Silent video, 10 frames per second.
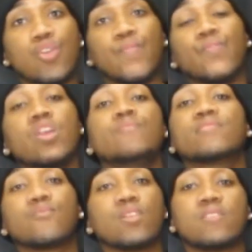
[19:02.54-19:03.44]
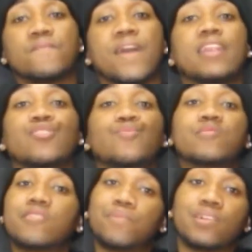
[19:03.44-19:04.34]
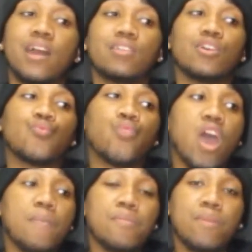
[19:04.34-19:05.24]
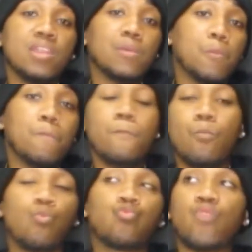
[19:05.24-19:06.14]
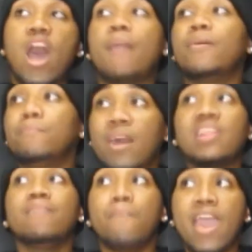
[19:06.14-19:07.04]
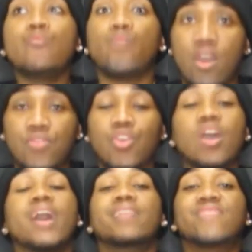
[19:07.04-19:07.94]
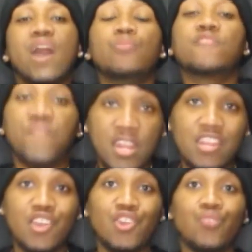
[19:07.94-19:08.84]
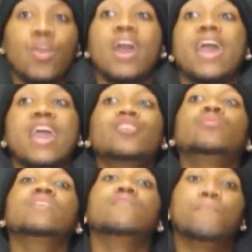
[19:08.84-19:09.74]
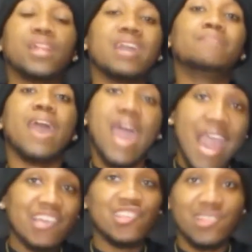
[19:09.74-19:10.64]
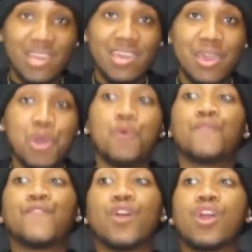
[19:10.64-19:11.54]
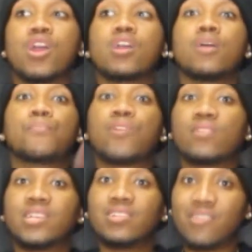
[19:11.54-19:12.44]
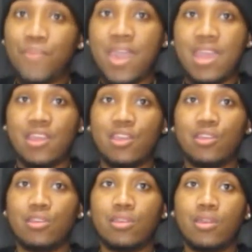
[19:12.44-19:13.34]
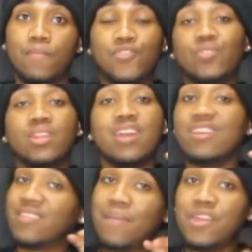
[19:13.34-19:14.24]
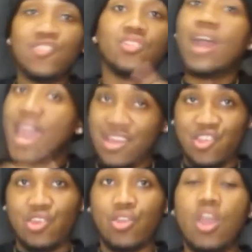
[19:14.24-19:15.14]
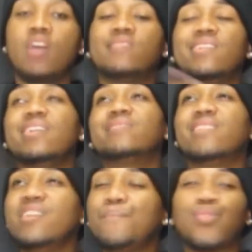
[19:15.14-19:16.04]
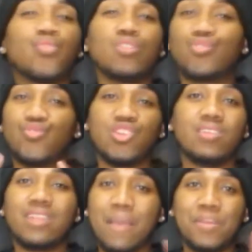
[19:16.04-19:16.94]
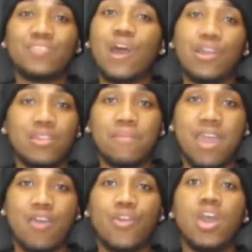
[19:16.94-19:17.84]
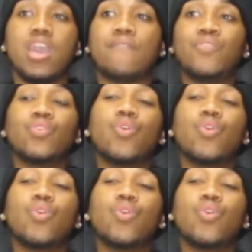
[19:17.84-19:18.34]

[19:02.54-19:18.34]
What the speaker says: your friend was getting ready to fight and you sit up here calling her Robin Money Mayweather, that was funny to you. And you even blamed Ashley for participating. But you didn't have that same energy last year. See, it's the hypocritical shit that I be talking about. If you're